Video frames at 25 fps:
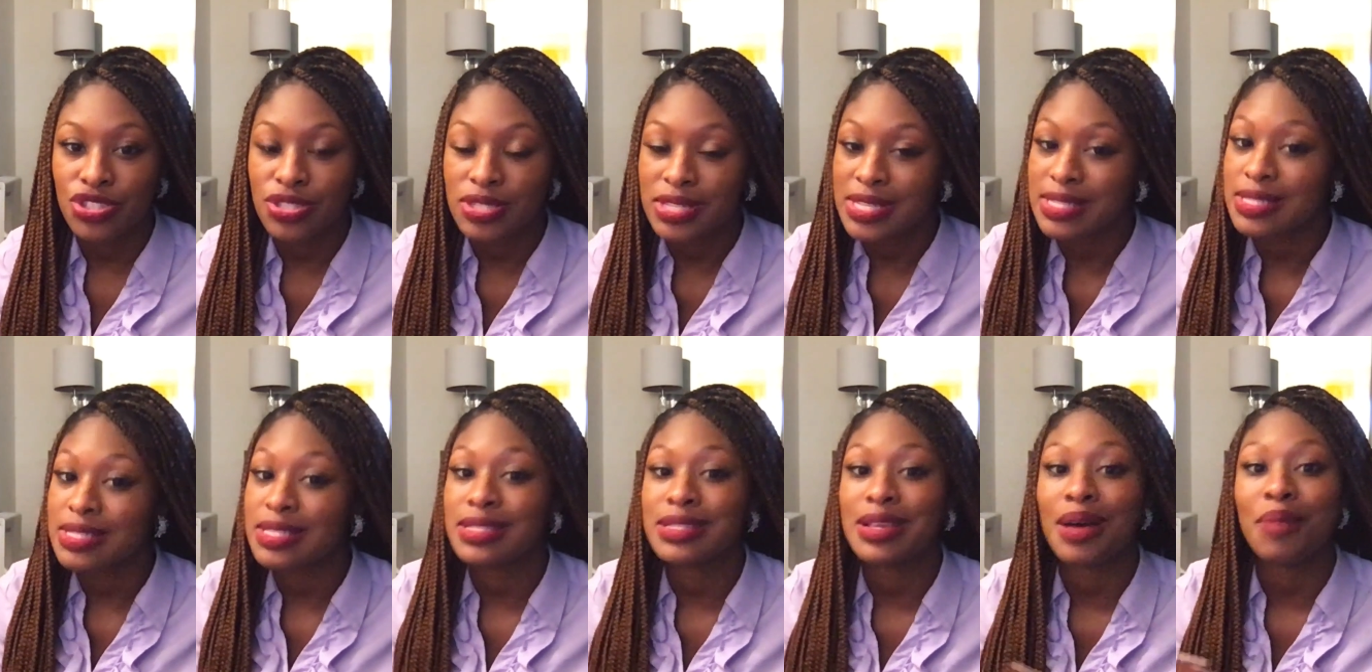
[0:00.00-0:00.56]

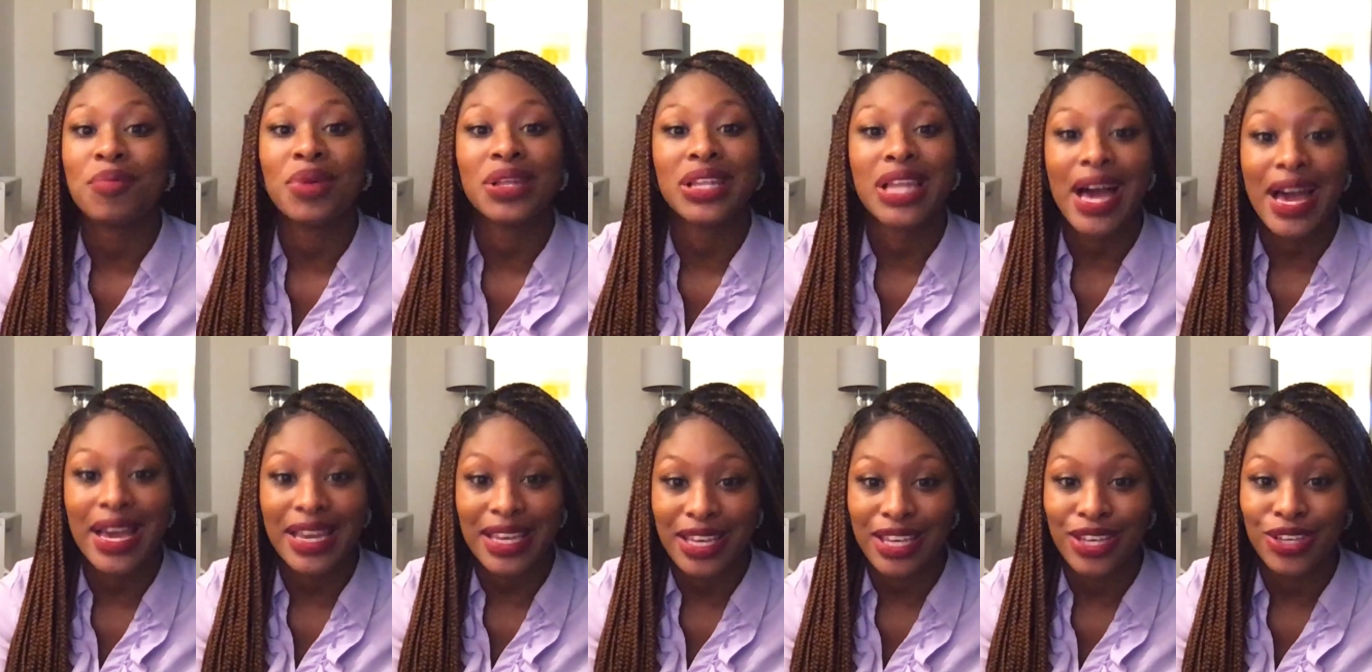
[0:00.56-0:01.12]
This is
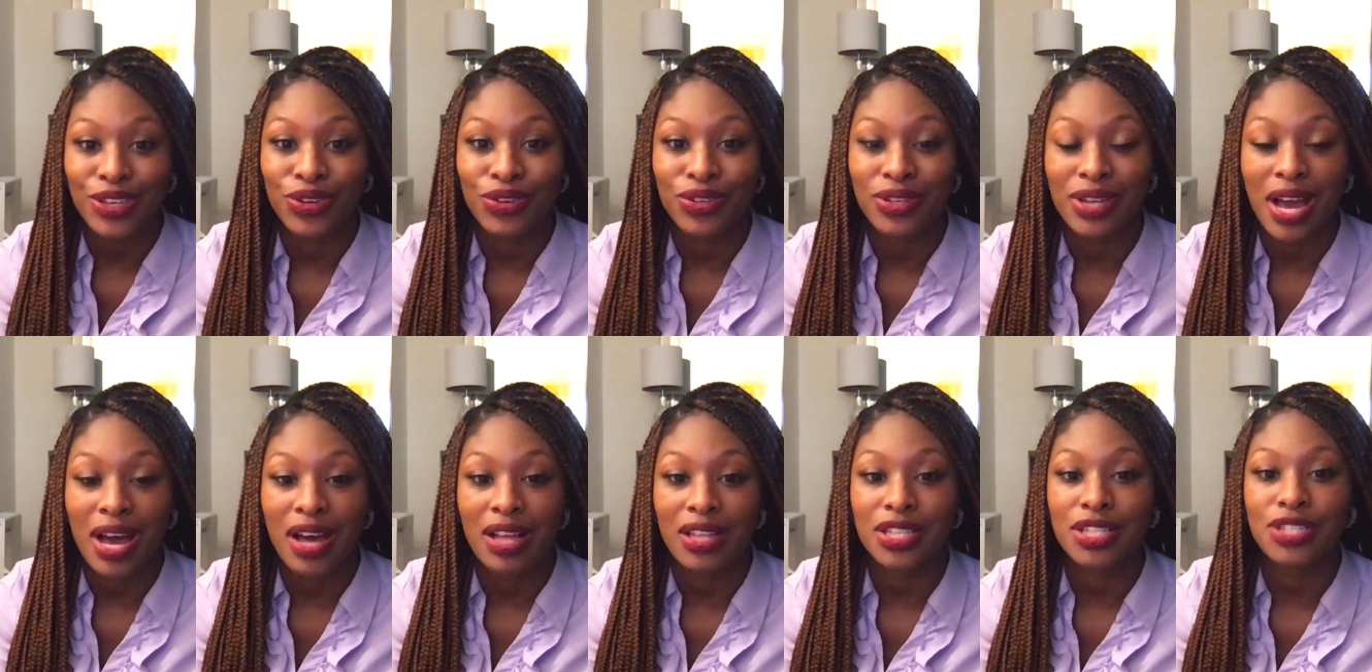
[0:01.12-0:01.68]
applying your
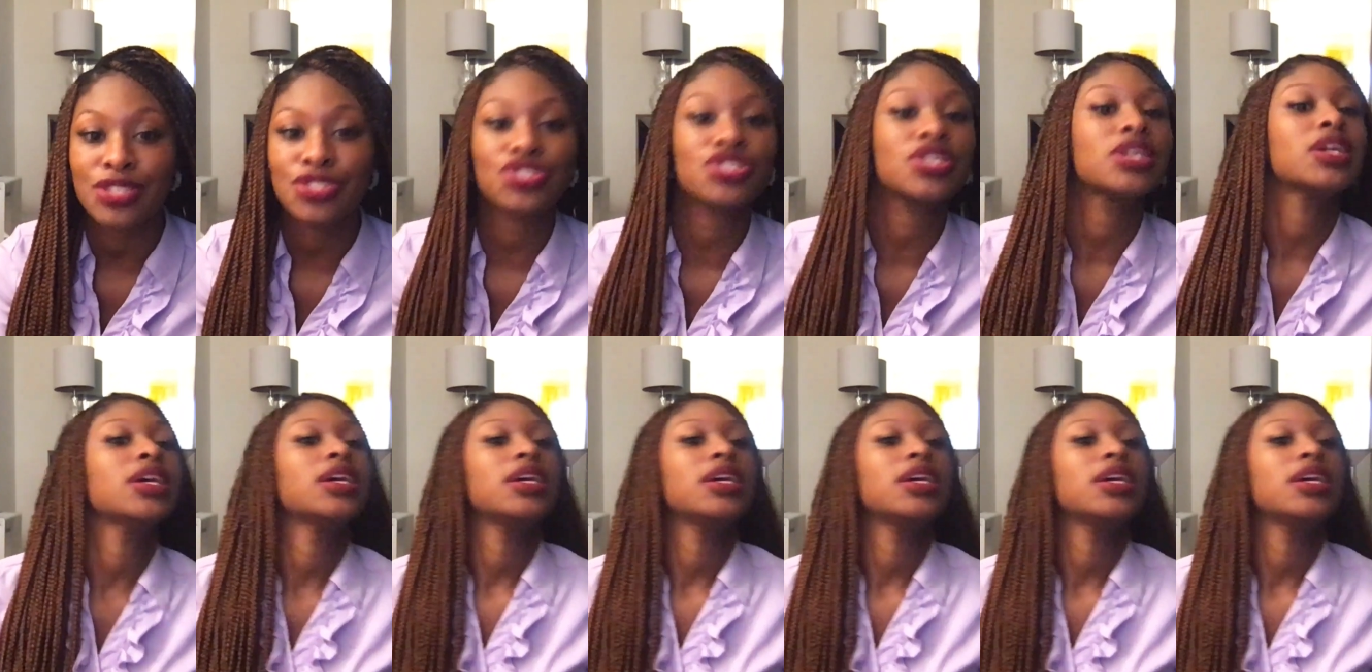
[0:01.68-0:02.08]
knowledge.